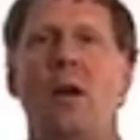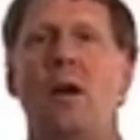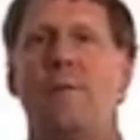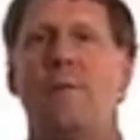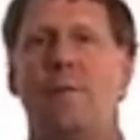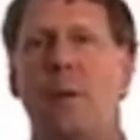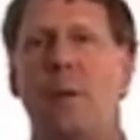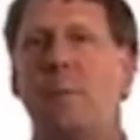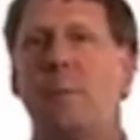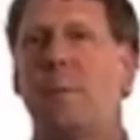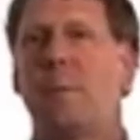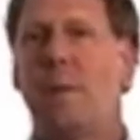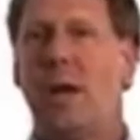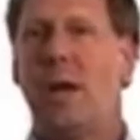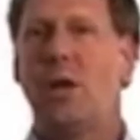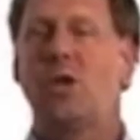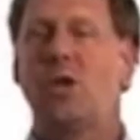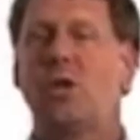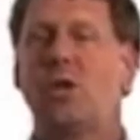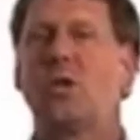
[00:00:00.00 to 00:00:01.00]
from the
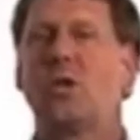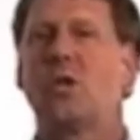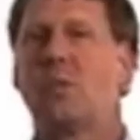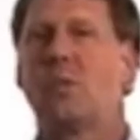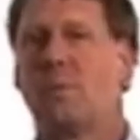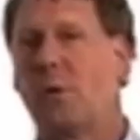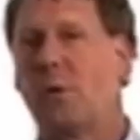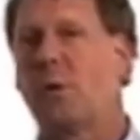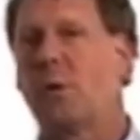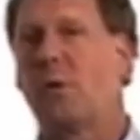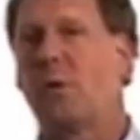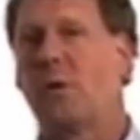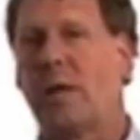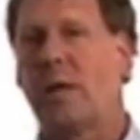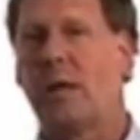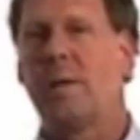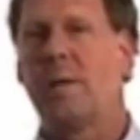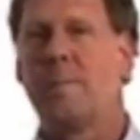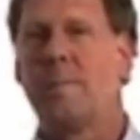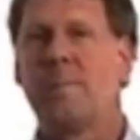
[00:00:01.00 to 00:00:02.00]
patients
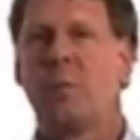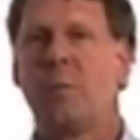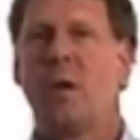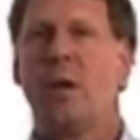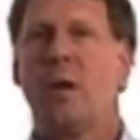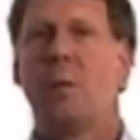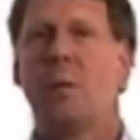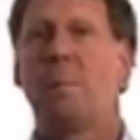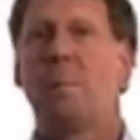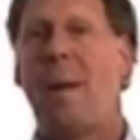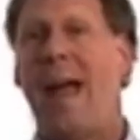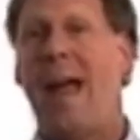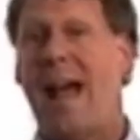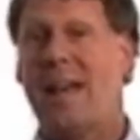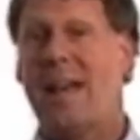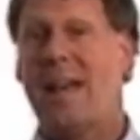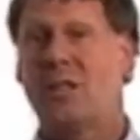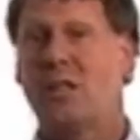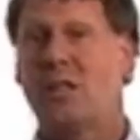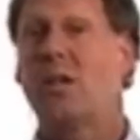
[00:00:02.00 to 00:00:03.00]
verbally,
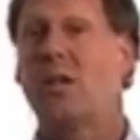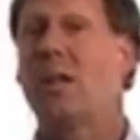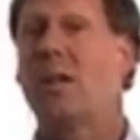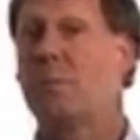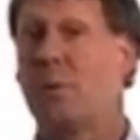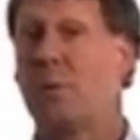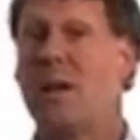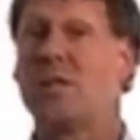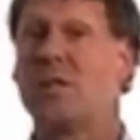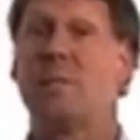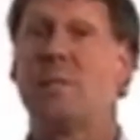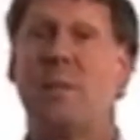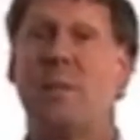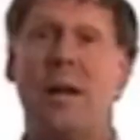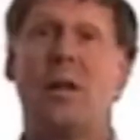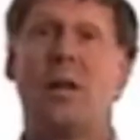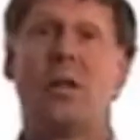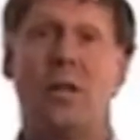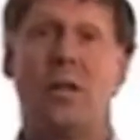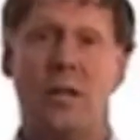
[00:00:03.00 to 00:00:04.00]
past and present
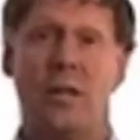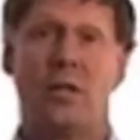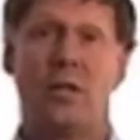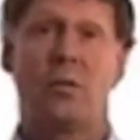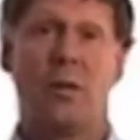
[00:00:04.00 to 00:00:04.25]
medical history